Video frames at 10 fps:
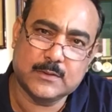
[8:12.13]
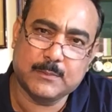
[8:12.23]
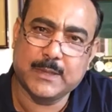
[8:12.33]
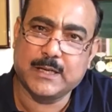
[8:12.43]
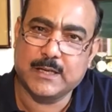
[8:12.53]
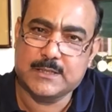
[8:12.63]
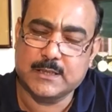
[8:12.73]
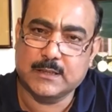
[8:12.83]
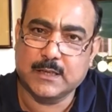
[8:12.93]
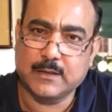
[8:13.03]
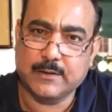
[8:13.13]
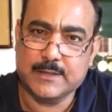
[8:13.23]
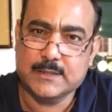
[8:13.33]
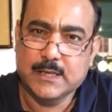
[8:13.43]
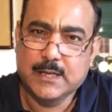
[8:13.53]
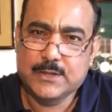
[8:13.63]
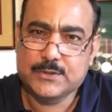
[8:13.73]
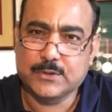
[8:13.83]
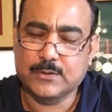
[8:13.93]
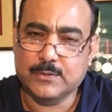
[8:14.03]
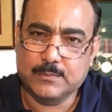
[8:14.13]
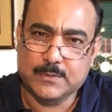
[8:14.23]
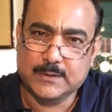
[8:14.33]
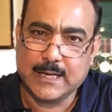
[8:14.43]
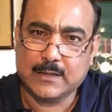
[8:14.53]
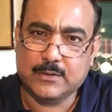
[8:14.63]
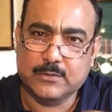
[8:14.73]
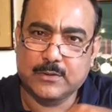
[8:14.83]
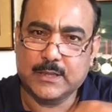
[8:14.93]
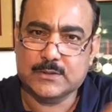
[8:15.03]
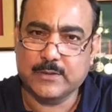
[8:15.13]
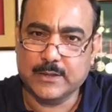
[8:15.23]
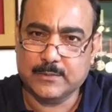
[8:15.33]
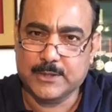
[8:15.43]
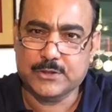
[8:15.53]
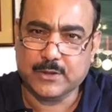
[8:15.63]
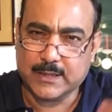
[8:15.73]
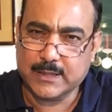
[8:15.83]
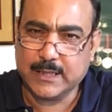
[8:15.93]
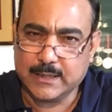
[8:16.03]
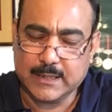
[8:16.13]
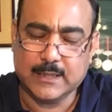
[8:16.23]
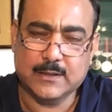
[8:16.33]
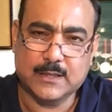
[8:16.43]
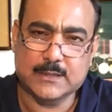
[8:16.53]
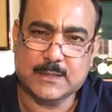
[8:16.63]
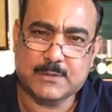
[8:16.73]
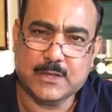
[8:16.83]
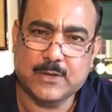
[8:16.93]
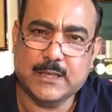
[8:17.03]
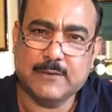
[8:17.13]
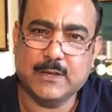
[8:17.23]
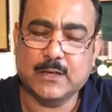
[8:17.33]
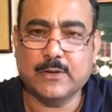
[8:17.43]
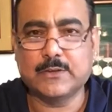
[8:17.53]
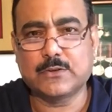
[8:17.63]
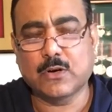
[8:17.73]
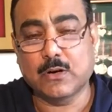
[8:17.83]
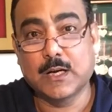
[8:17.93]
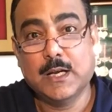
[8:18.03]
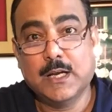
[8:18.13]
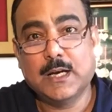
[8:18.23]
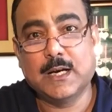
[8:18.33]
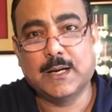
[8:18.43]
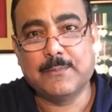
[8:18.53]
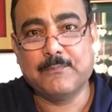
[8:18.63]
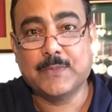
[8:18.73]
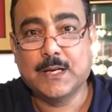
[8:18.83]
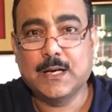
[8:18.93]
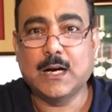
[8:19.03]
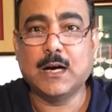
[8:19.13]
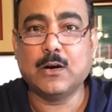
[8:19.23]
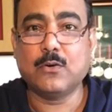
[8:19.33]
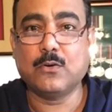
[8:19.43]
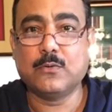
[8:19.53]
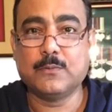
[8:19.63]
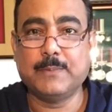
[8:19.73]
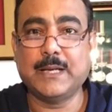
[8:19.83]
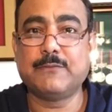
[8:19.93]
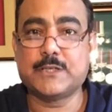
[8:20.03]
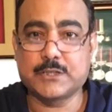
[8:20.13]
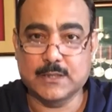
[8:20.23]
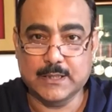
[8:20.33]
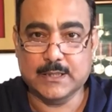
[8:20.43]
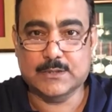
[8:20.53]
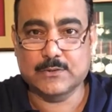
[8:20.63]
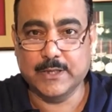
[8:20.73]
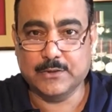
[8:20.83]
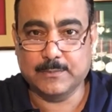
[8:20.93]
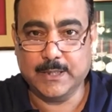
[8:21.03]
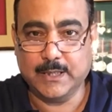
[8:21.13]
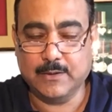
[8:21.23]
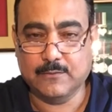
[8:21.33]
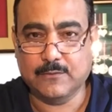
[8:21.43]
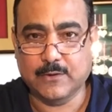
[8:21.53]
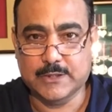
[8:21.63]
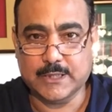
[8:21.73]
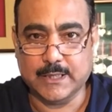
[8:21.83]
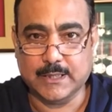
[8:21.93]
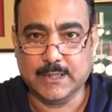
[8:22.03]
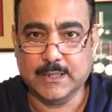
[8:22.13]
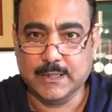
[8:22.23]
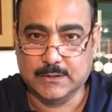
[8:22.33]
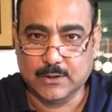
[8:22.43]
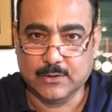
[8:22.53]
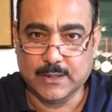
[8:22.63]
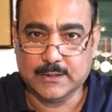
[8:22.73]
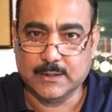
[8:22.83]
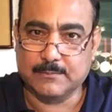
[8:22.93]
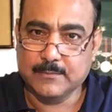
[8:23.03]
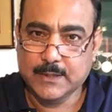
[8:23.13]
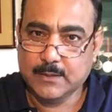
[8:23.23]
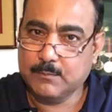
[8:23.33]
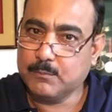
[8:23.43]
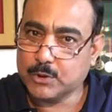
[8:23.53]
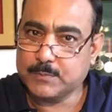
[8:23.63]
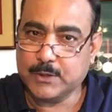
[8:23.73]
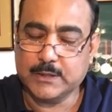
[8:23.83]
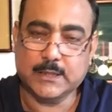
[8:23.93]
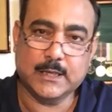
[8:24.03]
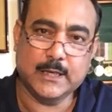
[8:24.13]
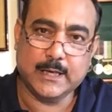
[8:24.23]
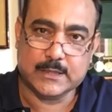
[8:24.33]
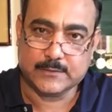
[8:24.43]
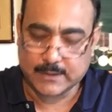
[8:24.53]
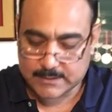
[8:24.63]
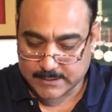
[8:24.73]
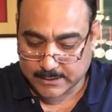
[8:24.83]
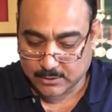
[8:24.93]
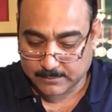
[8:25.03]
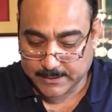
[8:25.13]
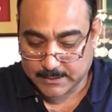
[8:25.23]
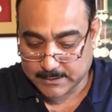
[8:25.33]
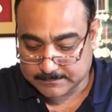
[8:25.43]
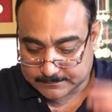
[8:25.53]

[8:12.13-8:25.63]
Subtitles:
Middle Eastern countries. So that route is going to be shortened, and then subsequently we are going to talk how beneficial it is going to be for China in the longer term, both politically as well as economically.